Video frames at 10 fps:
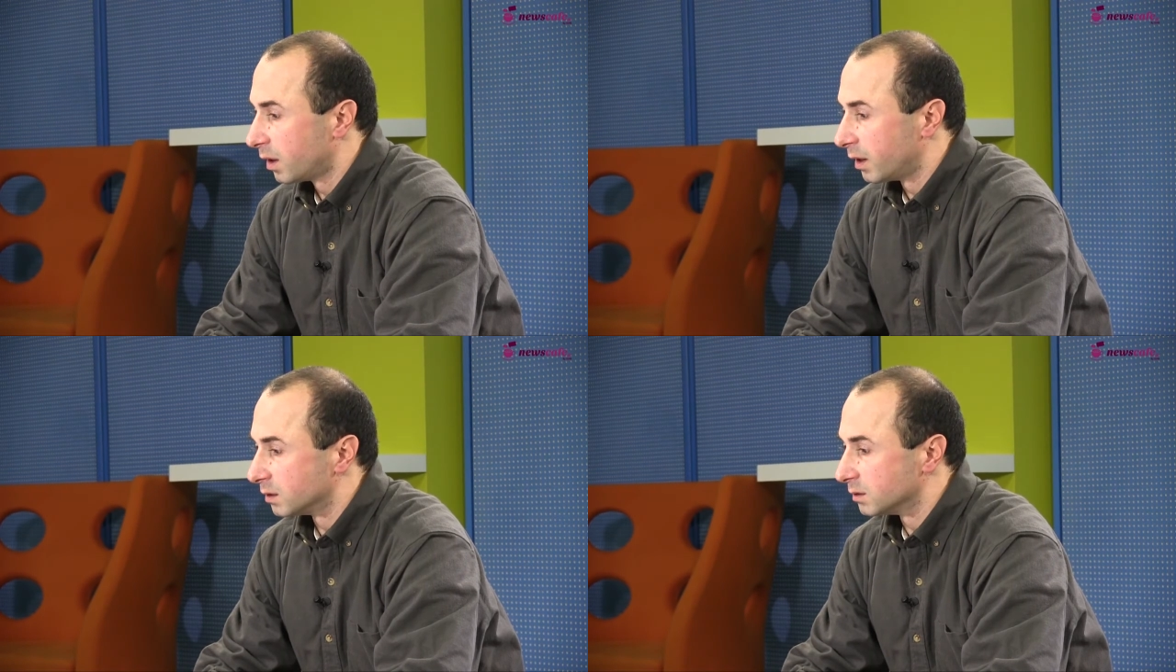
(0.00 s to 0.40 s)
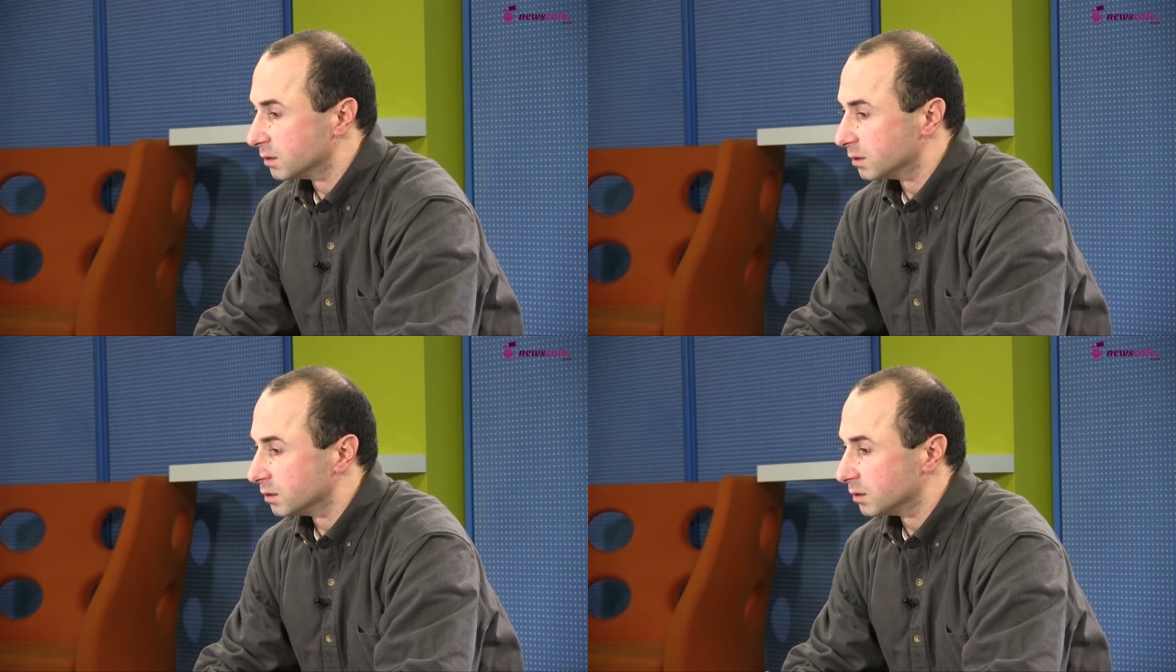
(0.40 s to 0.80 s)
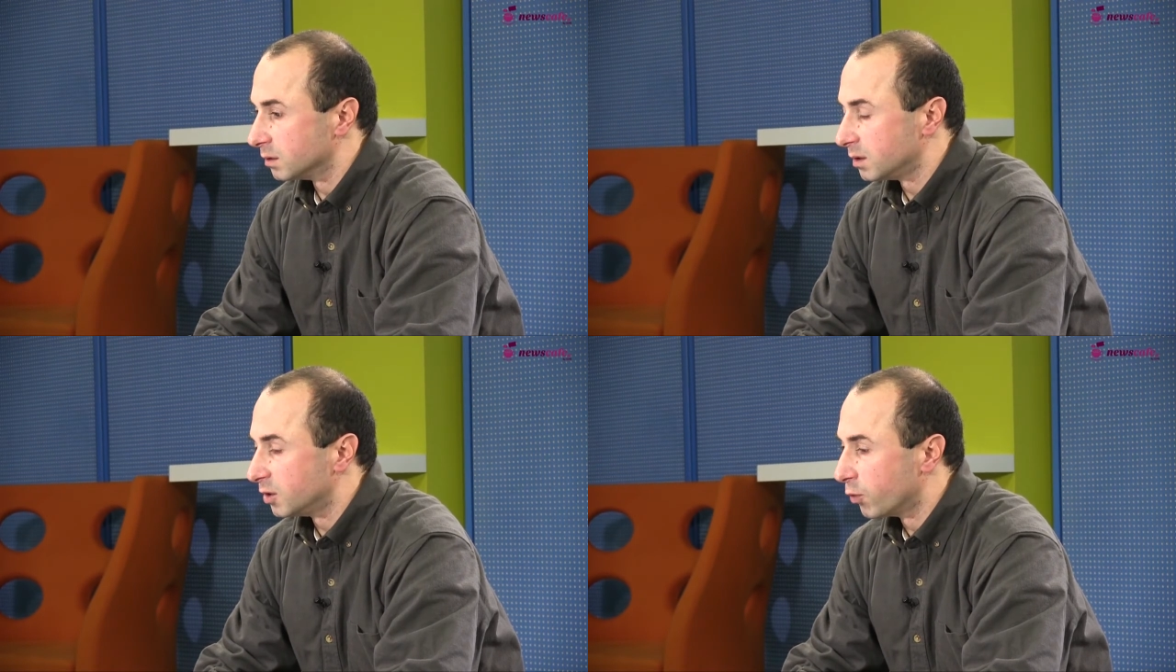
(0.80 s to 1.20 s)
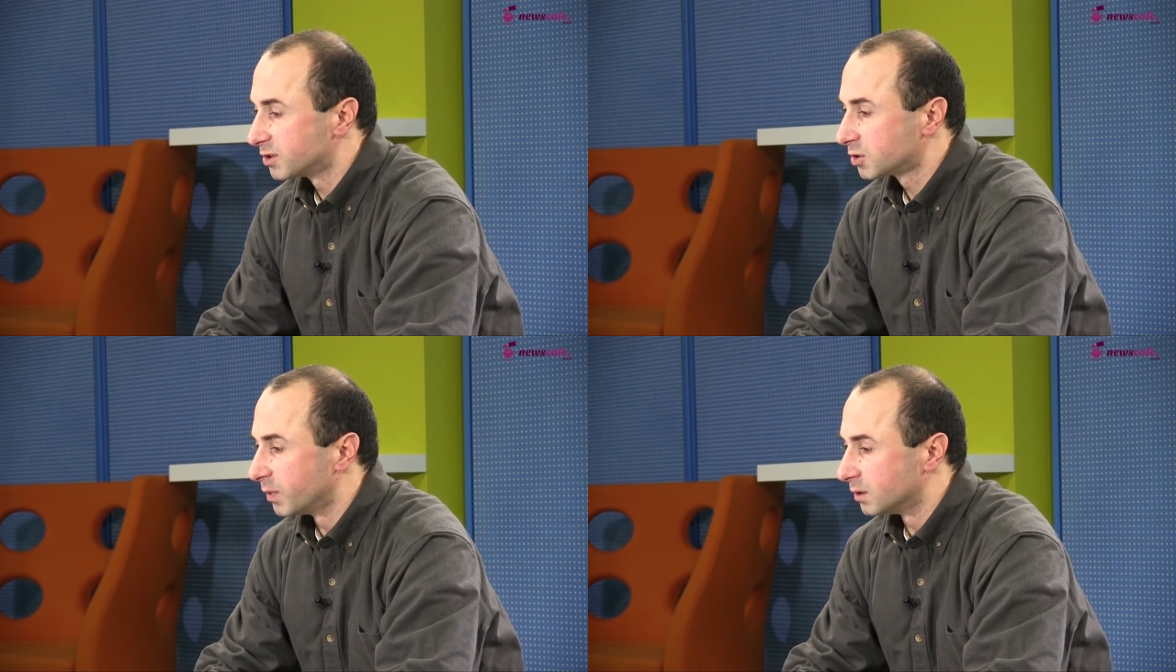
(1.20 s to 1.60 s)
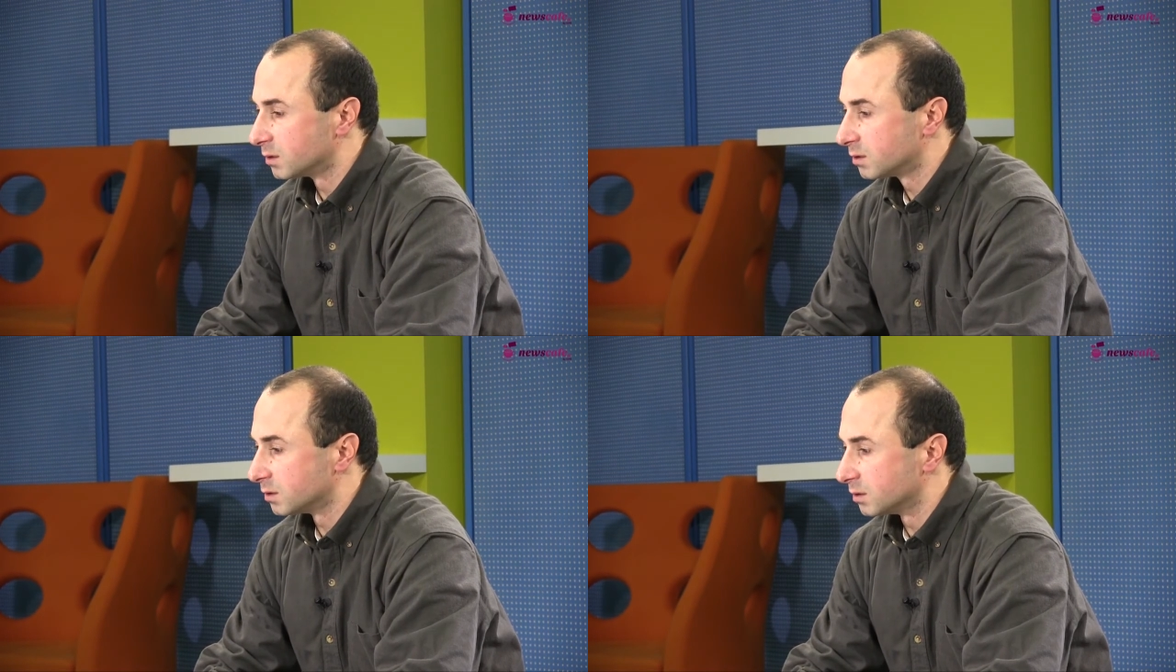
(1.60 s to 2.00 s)
and
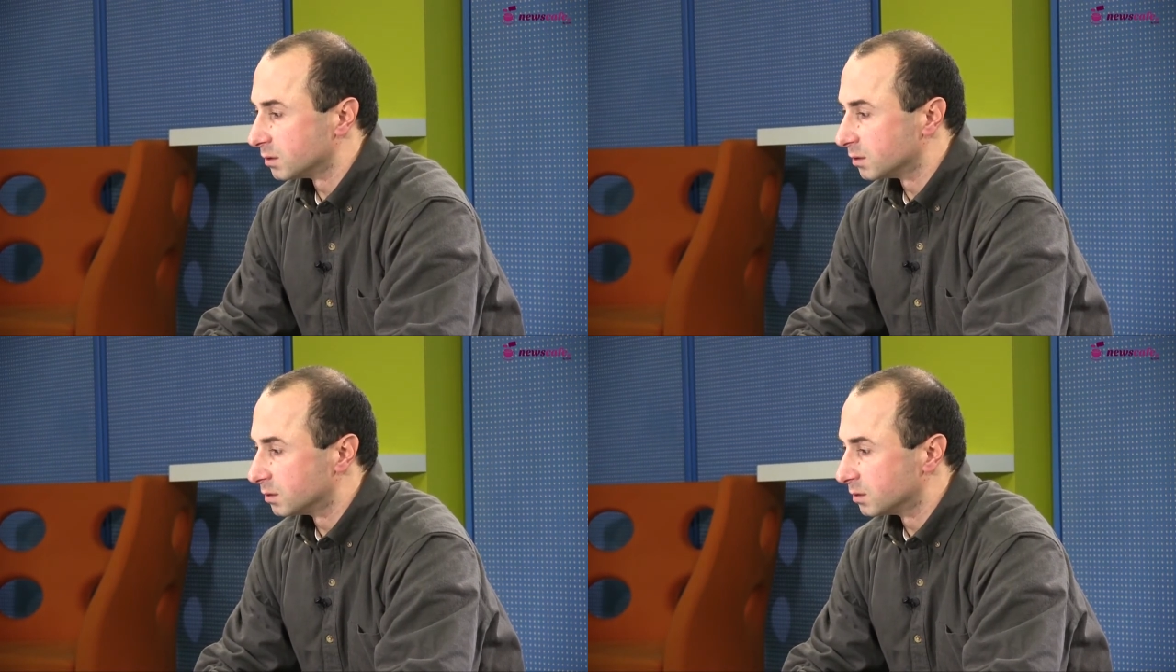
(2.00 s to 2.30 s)
investment